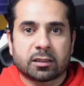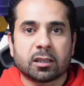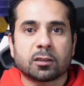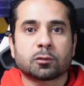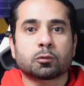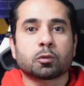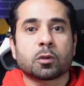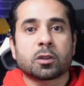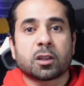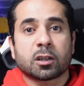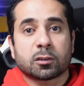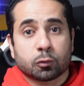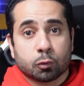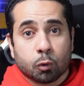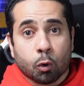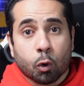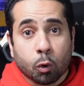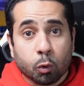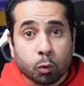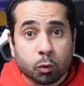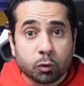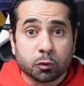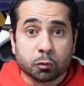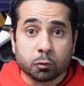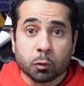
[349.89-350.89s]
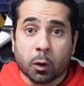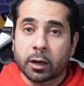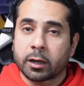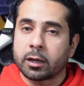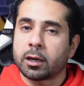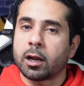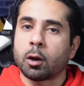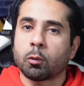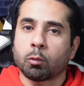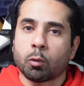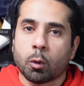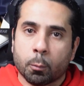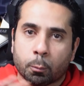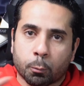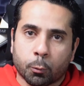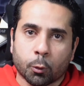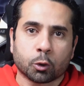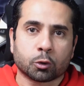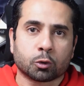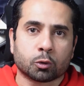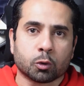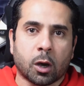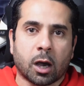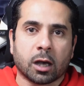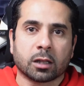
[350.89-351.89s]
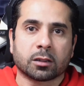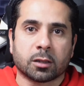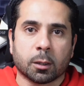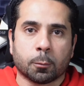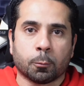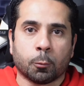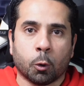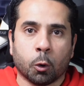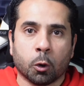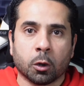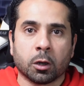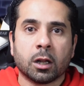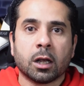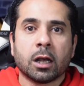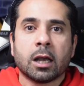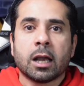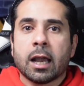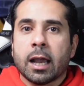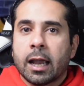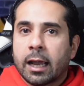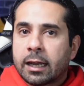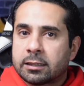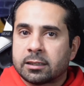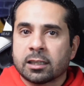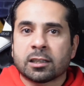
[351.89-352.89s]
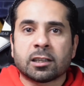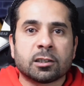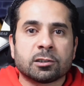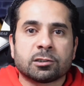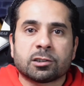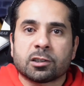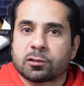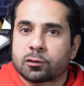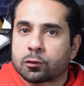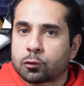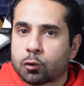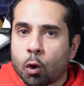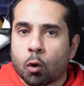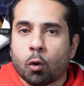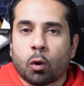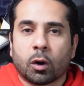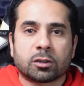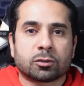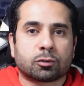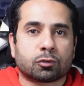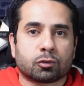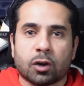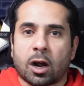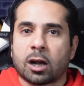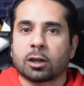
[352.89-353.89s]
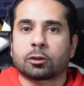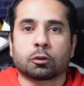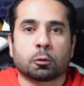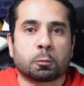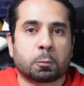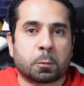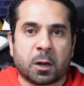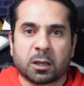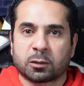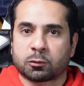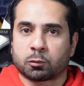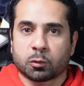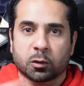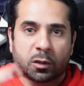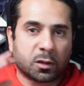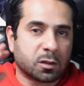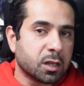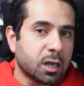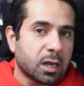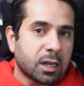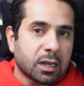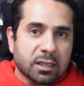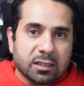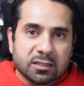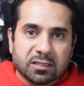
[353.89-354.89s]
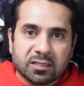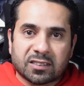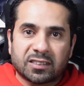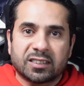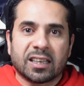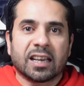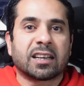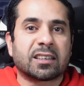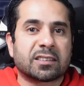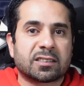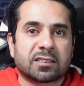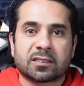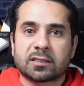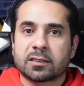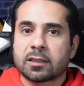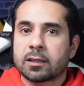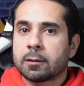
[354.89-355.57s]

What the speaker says: When the score was 1-0, when Porto had the ball, he didn't just go and try to press with 6,